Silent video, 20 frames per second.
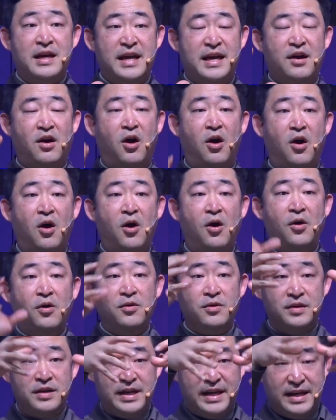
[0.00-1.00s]
it
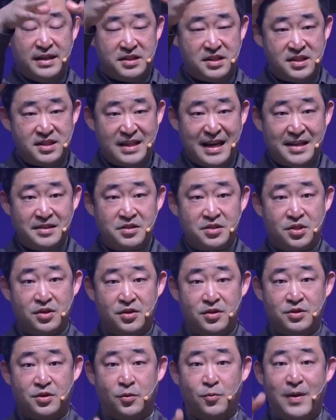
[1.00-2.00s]
all is
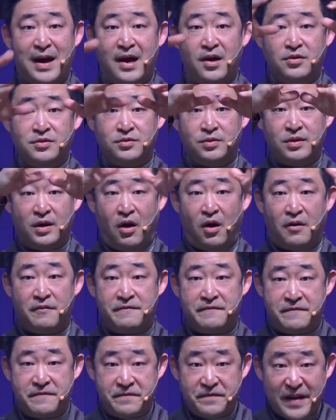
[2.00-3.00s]
centered around our
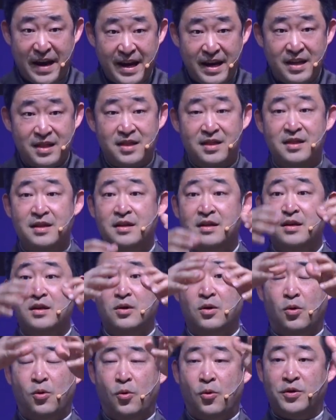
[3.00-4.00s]
faith
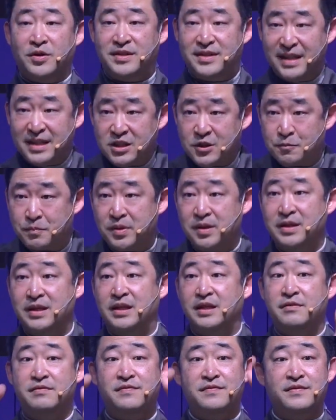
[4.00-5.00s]
or
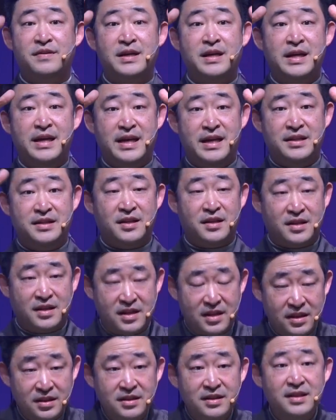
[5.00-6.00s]
disbelief in the
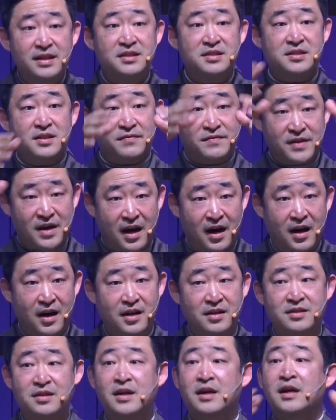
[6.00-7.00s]
goodness of
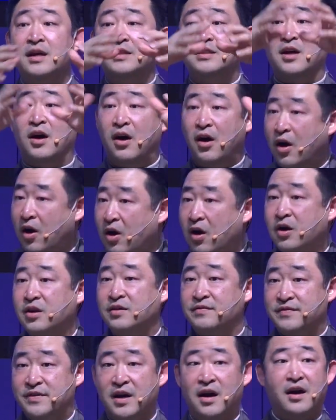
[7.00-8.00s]
God, the
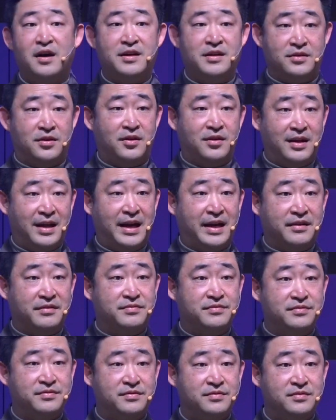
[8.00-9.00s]
heart of God in our
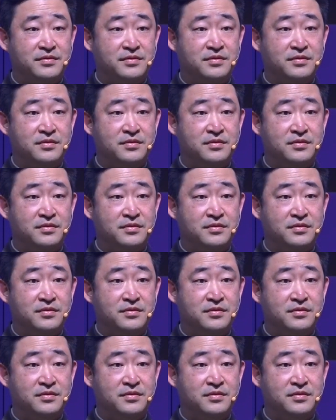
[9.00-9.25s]
life.